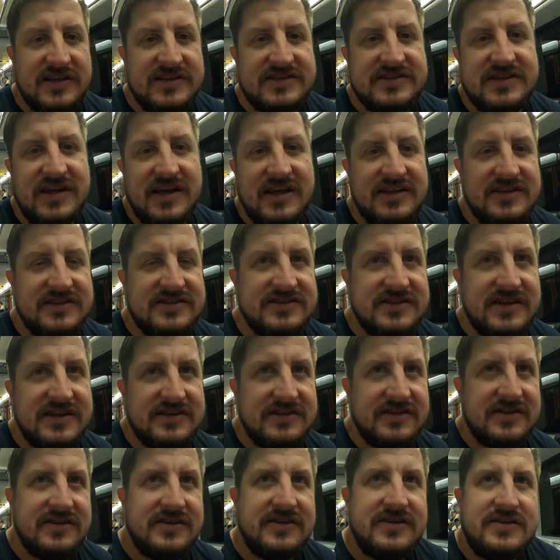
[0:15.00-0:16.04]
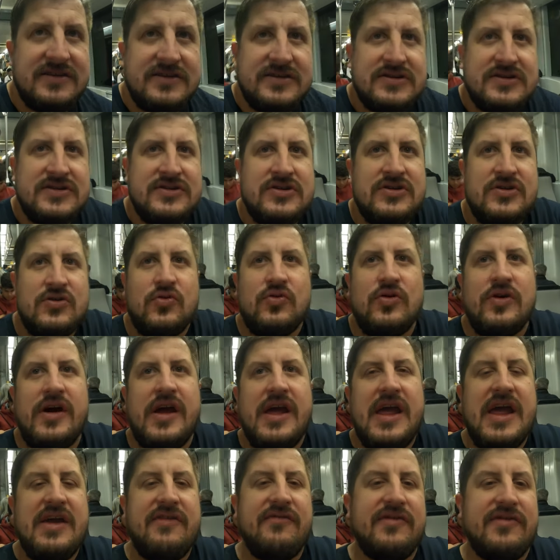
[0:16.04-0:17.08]
by the Science Center.
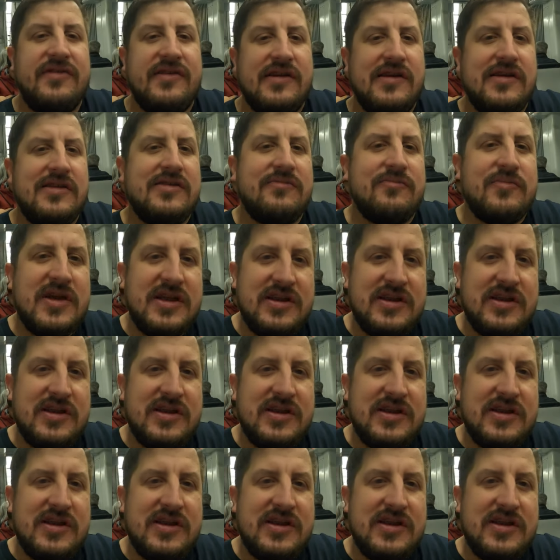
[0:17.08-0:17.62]
Everything on the